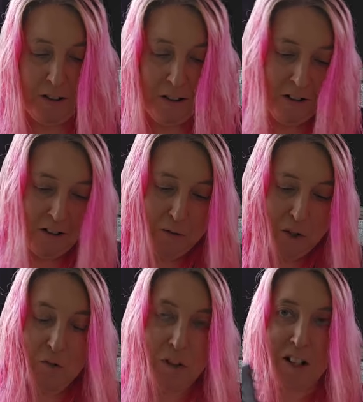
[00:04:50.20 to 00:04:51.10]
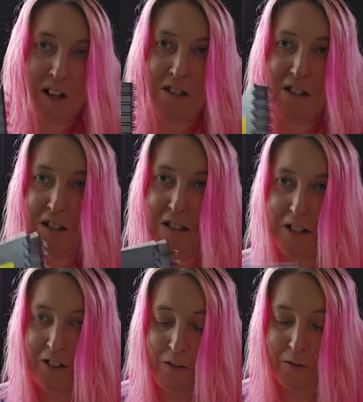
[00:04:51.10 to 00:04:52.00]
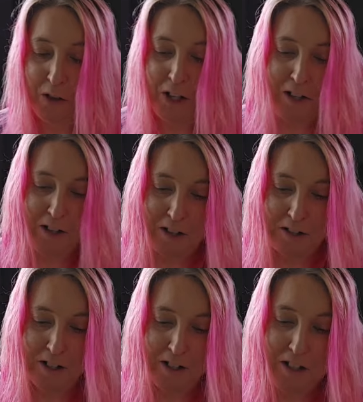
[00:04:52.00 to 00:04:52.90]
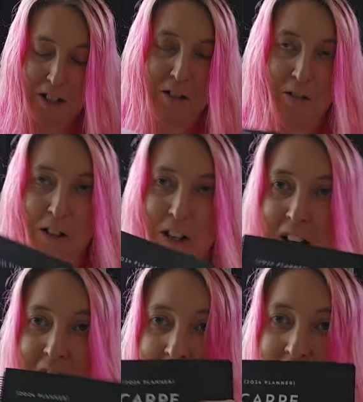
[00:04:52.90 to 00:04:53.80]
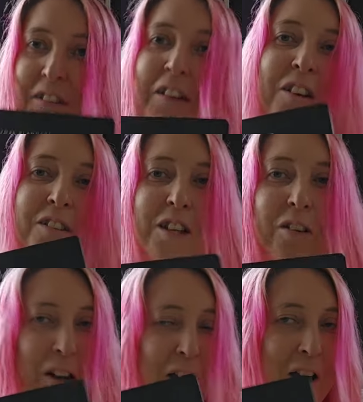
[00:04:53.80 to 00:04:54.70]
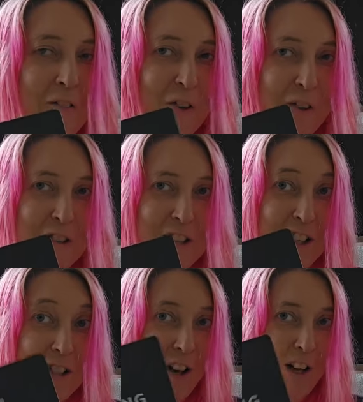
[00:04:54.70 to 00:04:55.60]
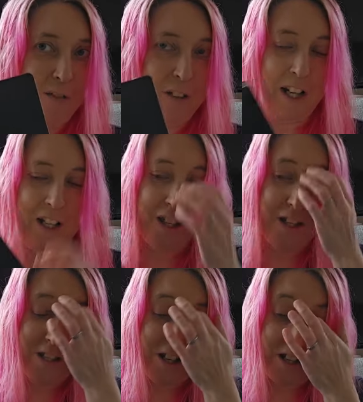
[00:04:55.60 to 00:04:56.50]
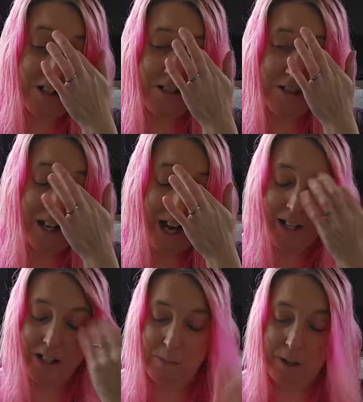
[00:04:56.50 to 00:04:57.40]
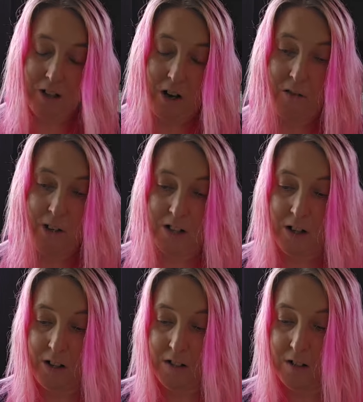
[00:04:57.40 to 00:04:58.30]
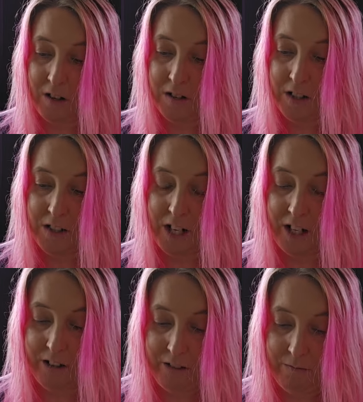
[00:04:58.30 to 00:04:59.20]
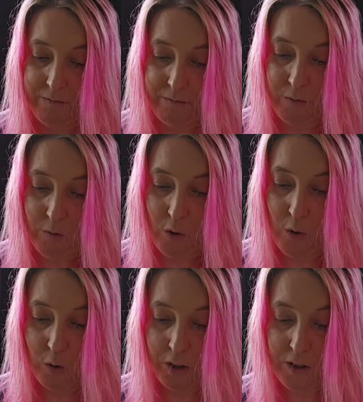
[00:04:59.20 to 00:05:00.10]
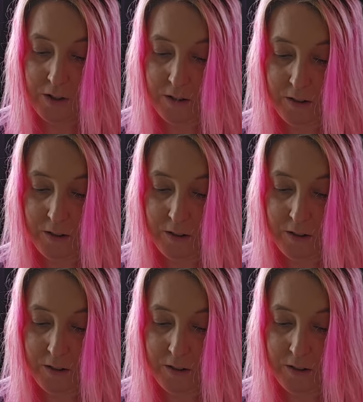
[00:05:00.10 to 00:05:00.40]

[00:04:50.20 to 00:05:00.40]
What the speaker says: I've just realised that this thing that I've got here, it's actually a sticker on here. So I have got a diary. This is an academic diary. So it started in August.